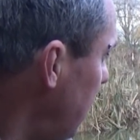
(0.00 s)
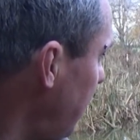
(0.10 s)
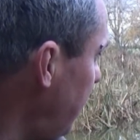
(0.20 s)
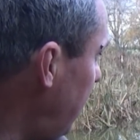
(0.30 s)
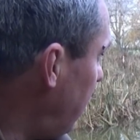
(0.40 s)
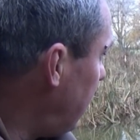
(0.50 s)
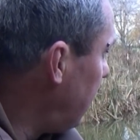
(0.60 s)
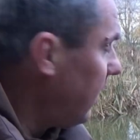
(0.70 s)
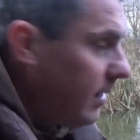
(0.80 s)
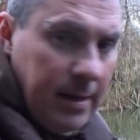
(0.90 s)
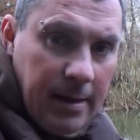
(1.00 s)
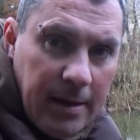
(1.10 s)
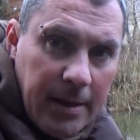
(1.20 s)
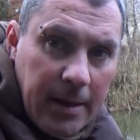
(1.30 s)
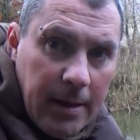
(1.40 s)
So
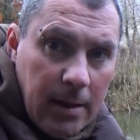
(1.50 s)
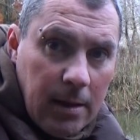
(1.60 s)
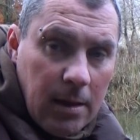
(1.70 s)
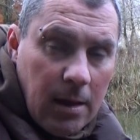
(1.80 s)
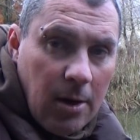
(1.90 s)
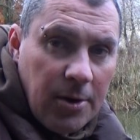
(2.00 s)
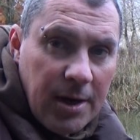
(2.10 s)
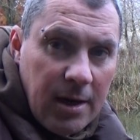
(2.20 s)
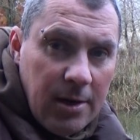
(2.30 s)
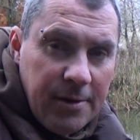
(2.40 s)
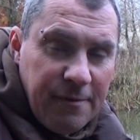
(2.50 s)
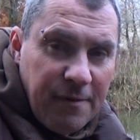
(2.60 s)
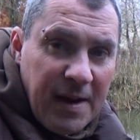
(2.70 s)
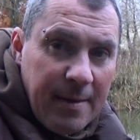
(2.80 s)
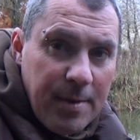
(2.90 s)
I'm going to learn
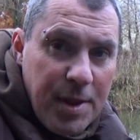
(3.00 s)
from that